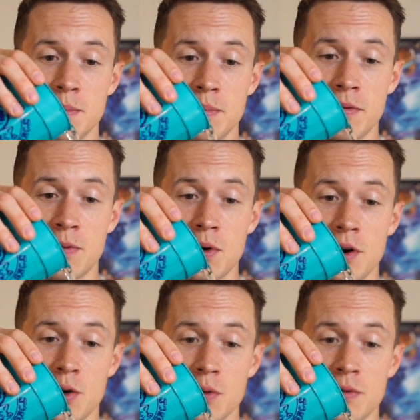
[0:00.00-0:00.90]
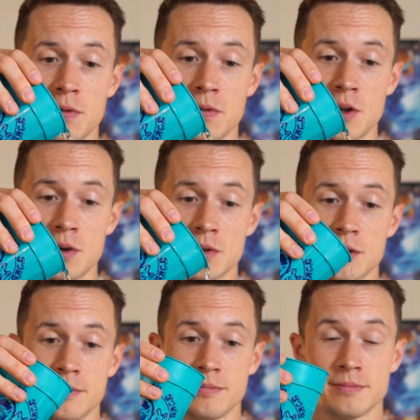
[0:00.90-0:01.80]
before it
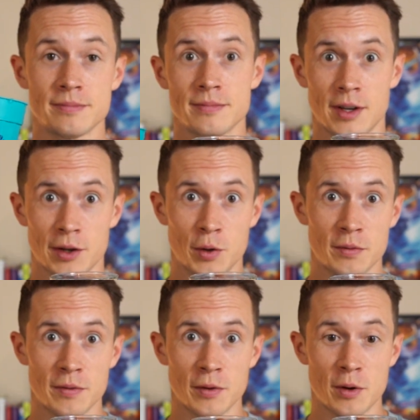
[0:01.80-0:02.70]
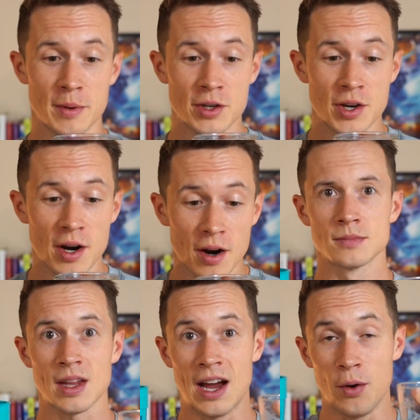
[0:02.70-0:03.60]
overflows. Not gonna overflow on my chair.
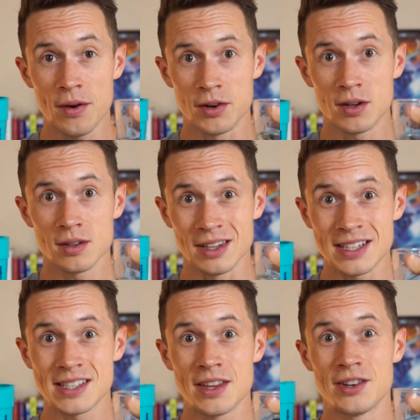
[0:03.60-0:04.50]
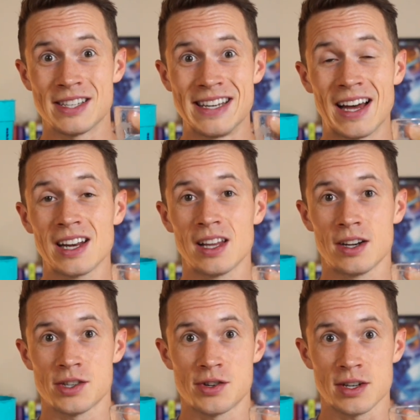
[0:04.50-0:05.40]
However, let's say there's not a lot
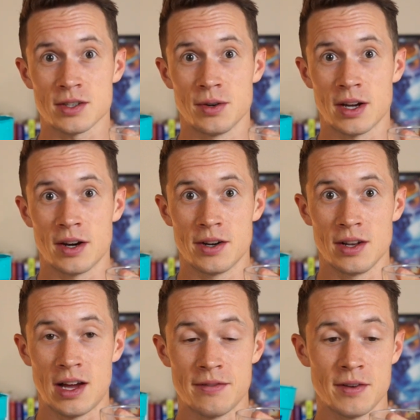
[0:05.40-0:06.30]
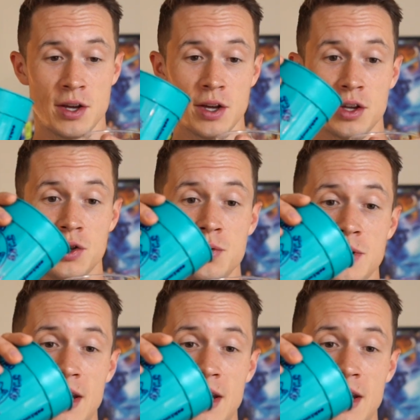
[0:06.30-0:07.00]
of stress going on in your life. You can